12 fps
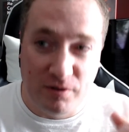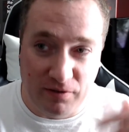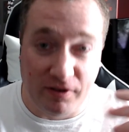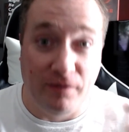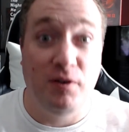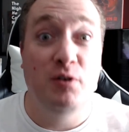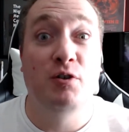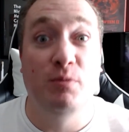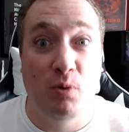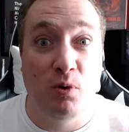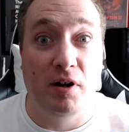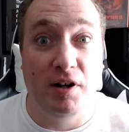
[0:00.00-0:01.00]
in the future,
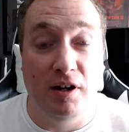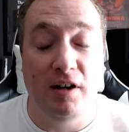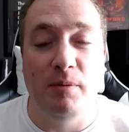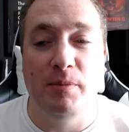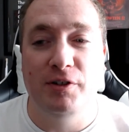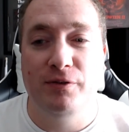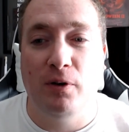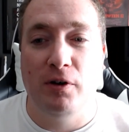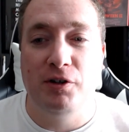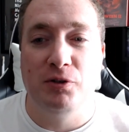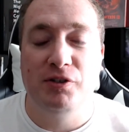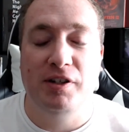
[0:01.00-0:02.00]
more to come as far
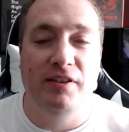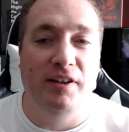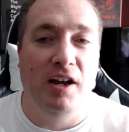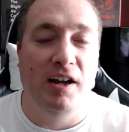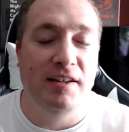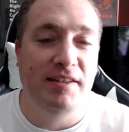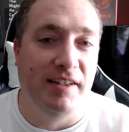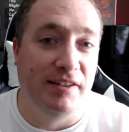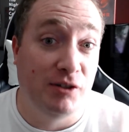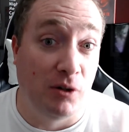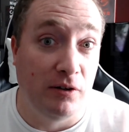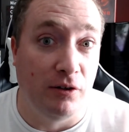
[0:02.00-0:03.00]
as you'll see the
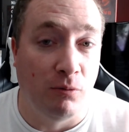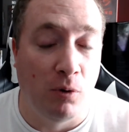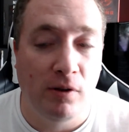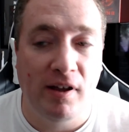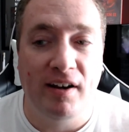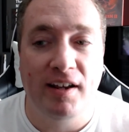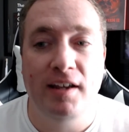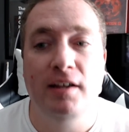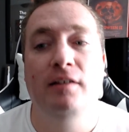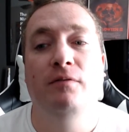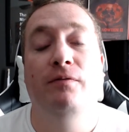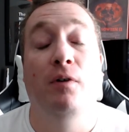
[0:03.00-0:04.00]
content starting to roll out
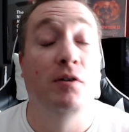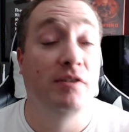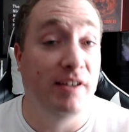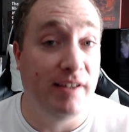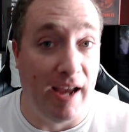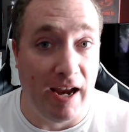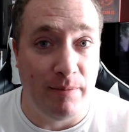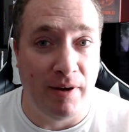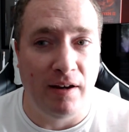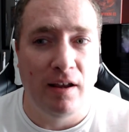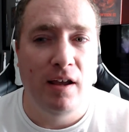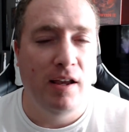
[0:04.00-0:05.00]
again, as far as the
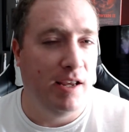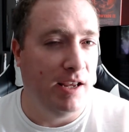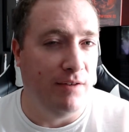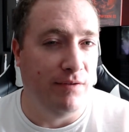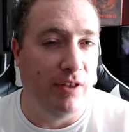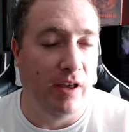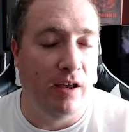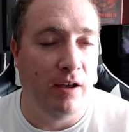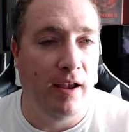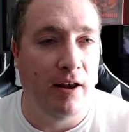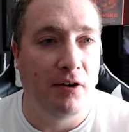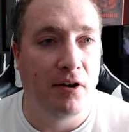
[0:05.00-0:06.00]
gaming, even the
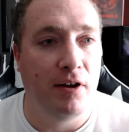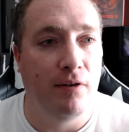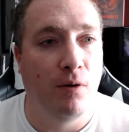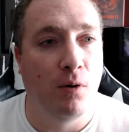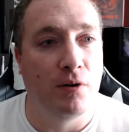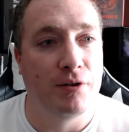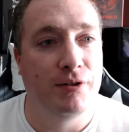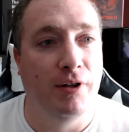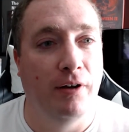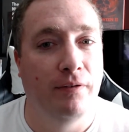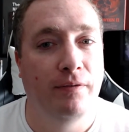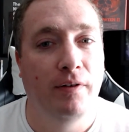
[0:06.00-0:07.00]
Anarchy of Horror
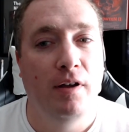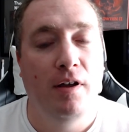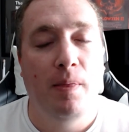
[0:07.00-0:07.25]
stuff.